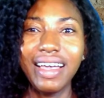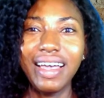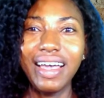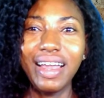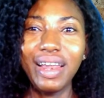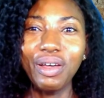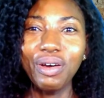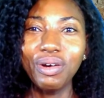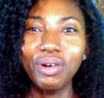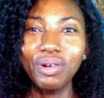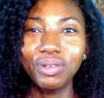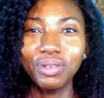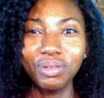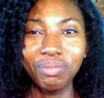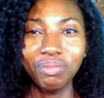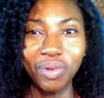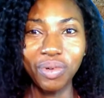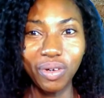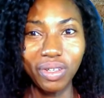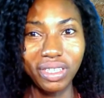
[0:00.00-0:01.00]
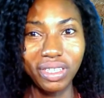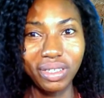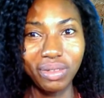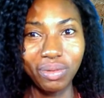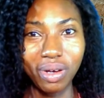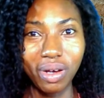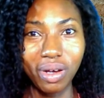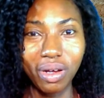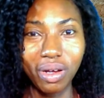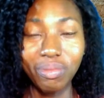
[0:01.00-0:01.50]
Hello, good morning.
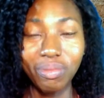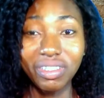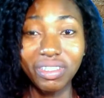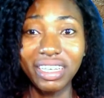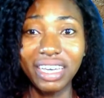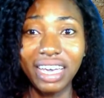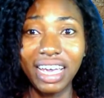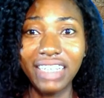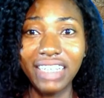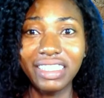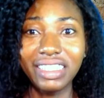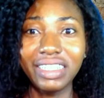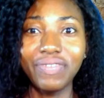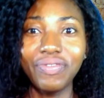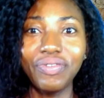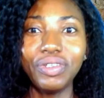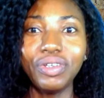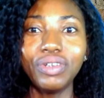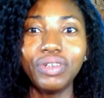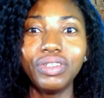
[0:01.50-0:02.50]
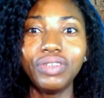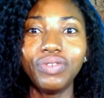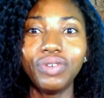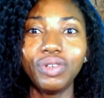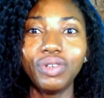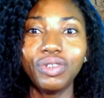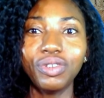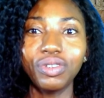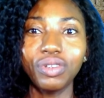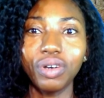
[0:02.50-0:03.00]
Welcome to KC Video
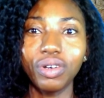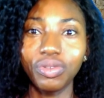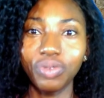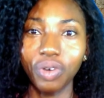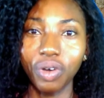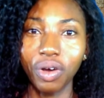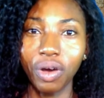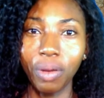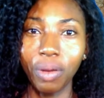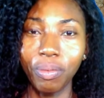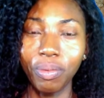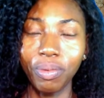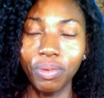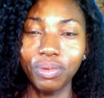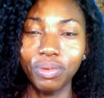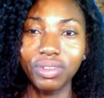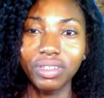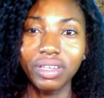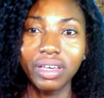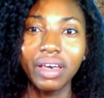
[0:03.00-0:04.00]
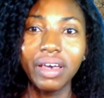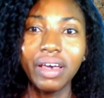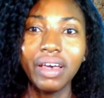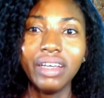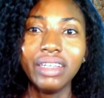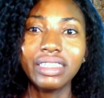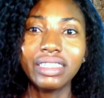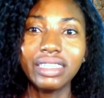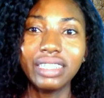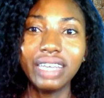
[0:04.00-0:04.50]
Devotionals for Couples.
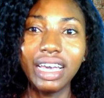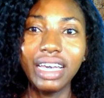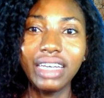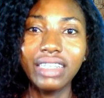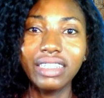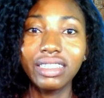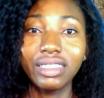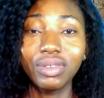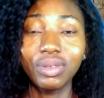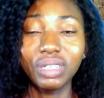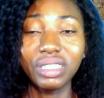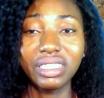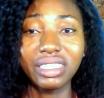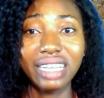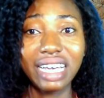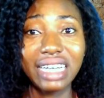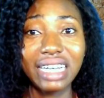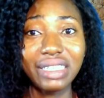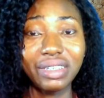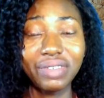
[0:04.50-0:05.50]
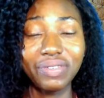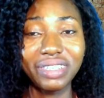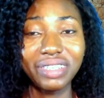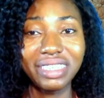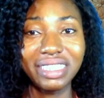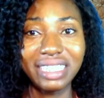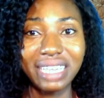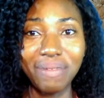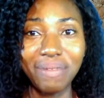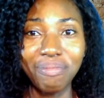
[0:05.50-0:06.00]
Today is the 29th of
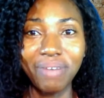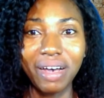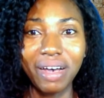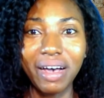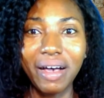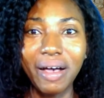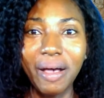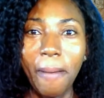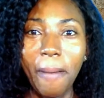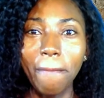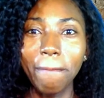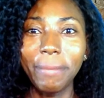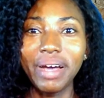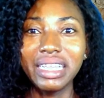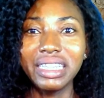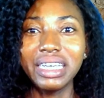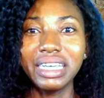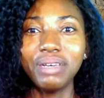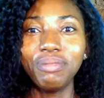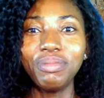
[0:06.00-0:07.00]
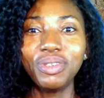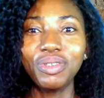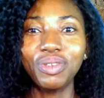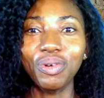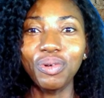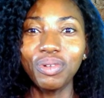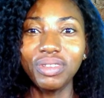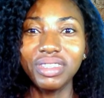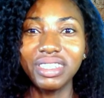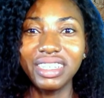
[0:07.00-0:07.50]
December. My name is
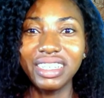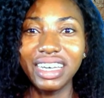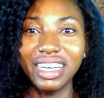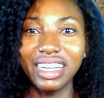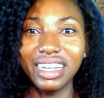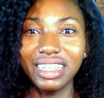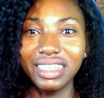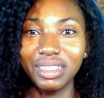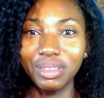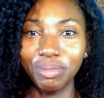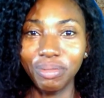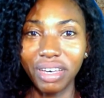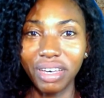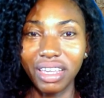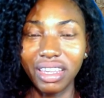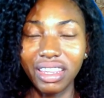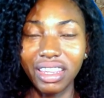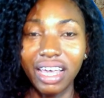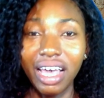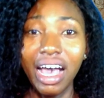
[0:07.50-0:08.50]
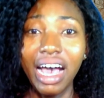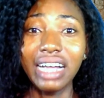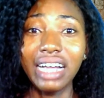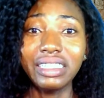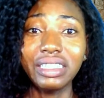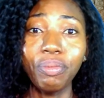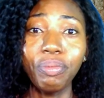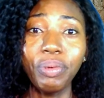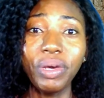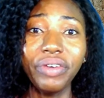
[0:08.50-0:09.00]
Oni Elizabeth. Our
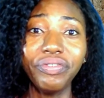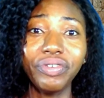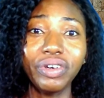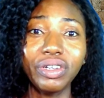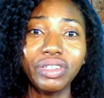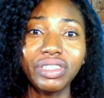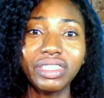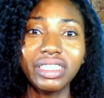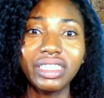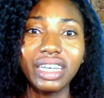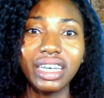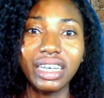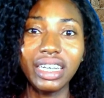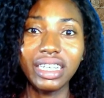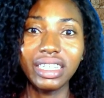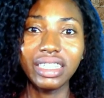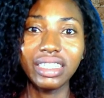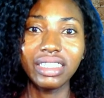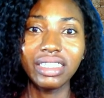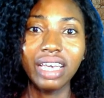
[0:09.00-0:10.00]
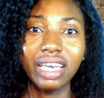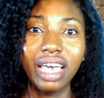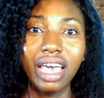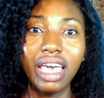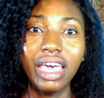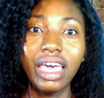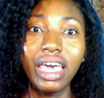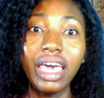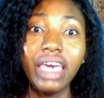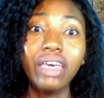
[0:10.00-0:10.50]
topic for today is,
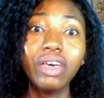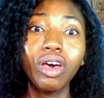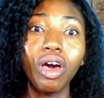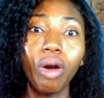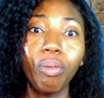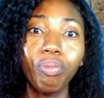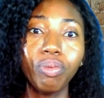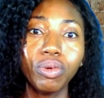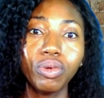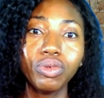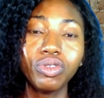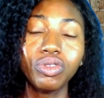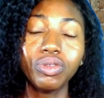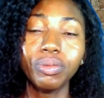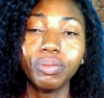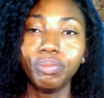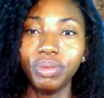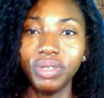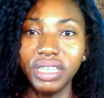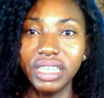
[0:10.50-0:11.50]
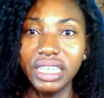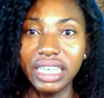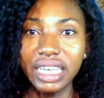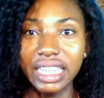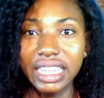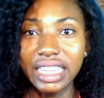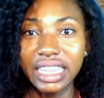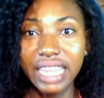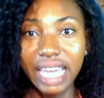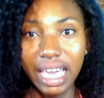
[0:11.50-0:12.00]
Hey couples, be
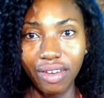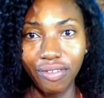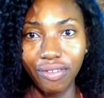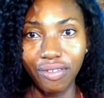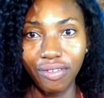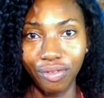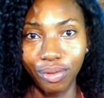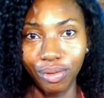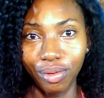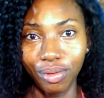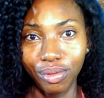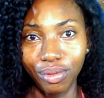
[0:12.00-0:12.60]
thankful.